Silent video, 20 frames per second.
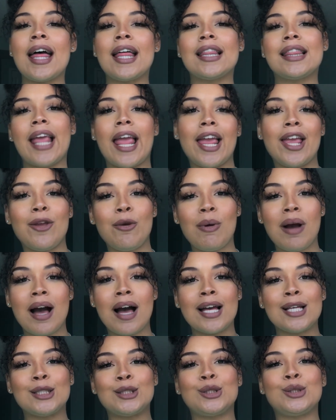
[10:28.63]
Thank you
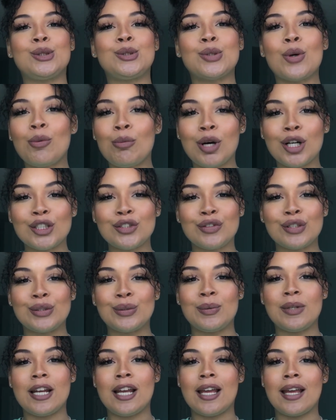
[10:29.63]
guys so much for
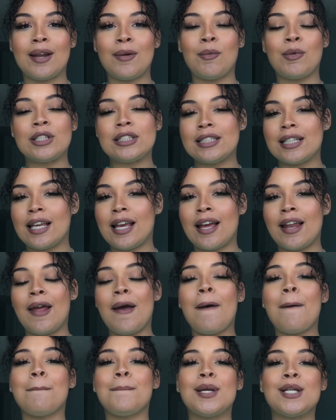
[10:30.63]
tuning in once again.
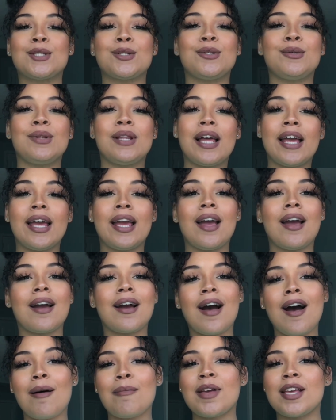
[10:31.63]
Make sure you like,
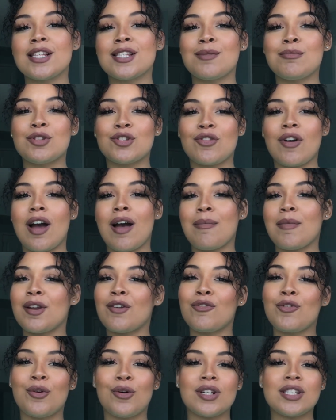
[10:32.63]
comment, subscribe, and
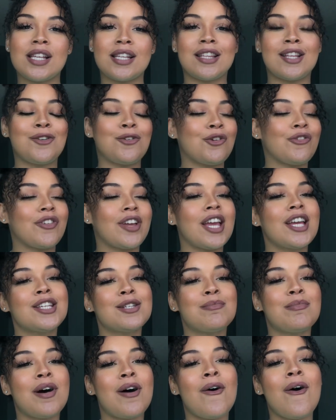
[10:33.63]
of course hit the
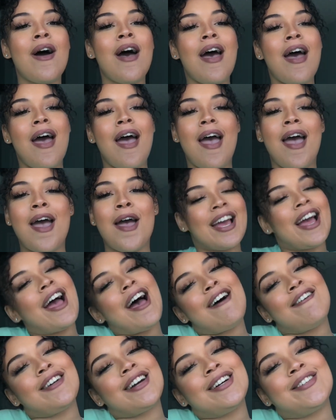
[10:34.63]
notification bell. And
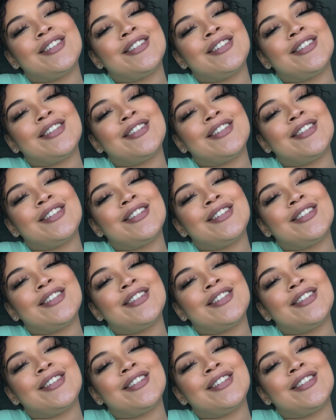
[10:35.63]
have a good